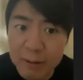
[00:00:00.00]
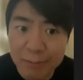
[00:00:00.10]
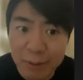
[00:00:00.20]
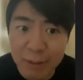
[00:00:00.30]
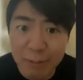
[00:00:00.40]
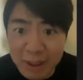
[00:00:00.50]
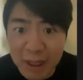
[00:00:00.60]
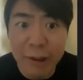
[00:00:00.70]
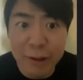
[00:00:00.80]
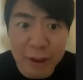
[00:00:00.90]
pretty big
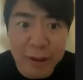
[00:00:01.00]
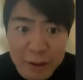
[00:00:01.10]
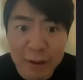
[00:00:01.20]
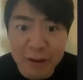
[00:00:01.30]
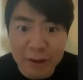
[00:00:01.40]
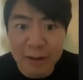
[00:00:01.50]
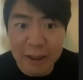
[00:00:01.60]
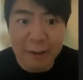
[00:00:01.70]
concerts. Yeah.